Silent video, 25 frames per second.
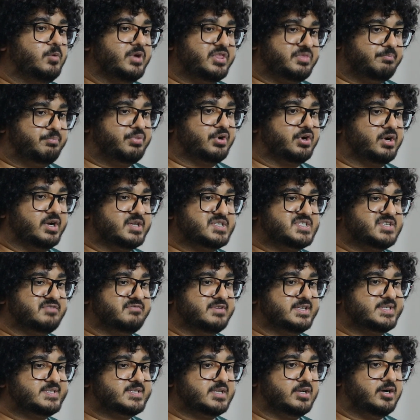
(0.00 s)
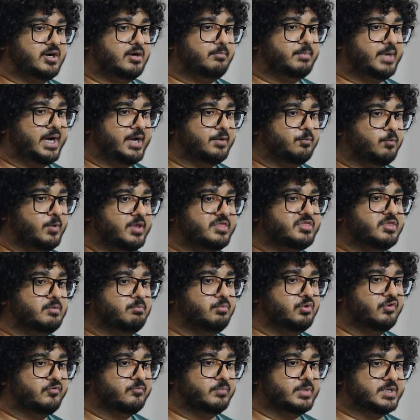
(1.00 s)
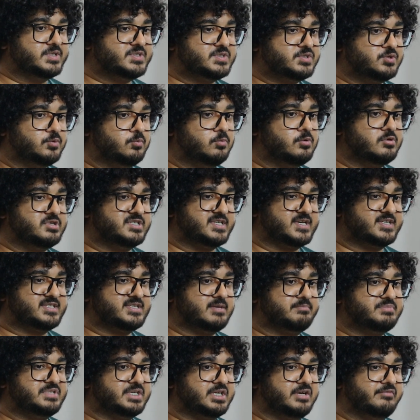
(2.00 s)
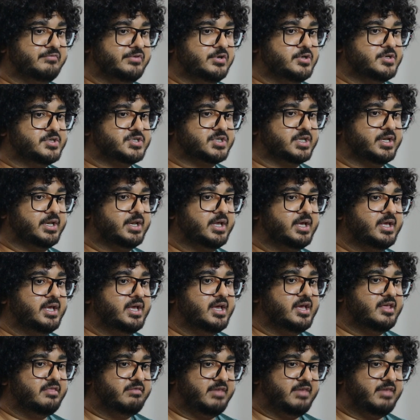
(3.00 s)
with progressive Islam and with the movements towards accepting evolution,